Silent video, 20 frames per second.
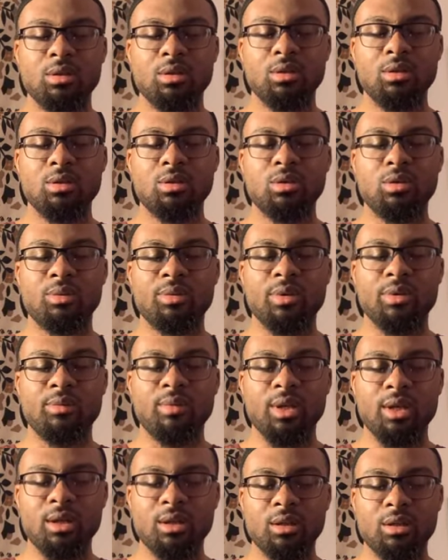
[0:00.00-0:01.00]
to
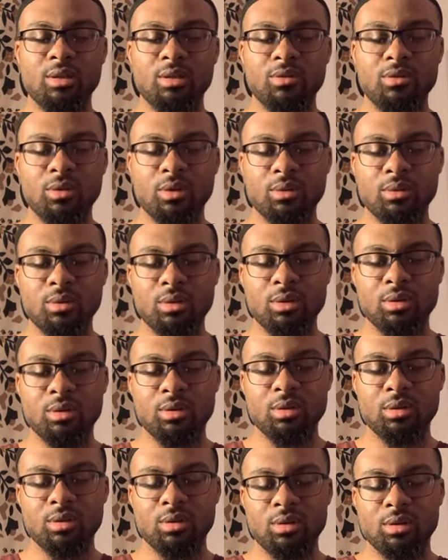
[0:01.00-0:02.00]
propel us forward,
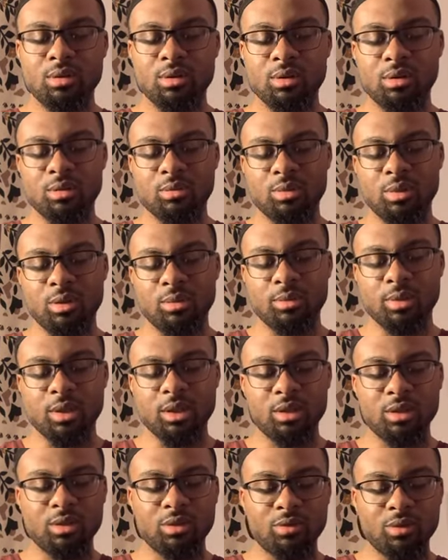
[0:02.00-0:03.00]
and propel
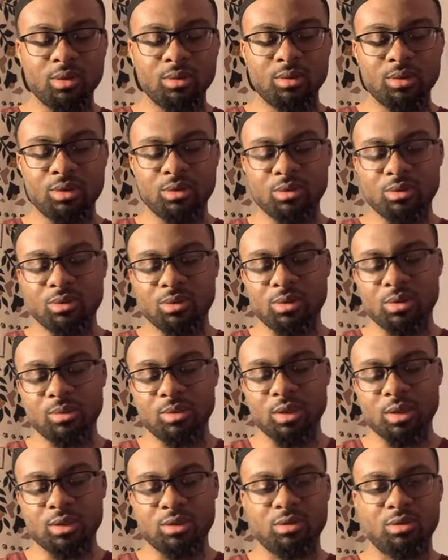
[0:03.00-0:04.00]
us forward to the
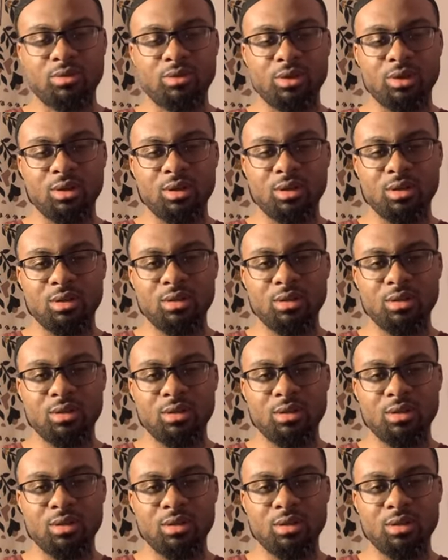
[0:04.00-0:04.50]
pleasure of Allah